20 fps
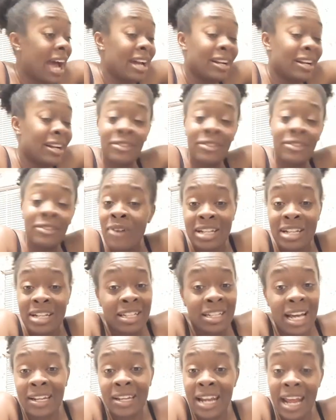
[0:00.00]
I don't even watch a
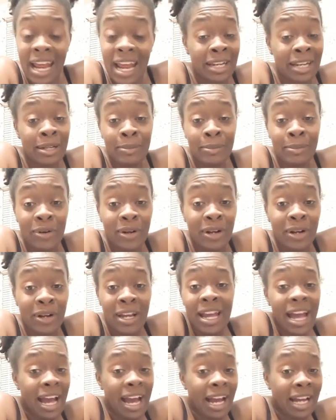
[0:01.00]
lot of that anymore.
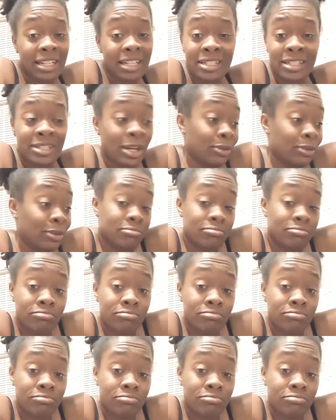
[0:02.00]
I just don't.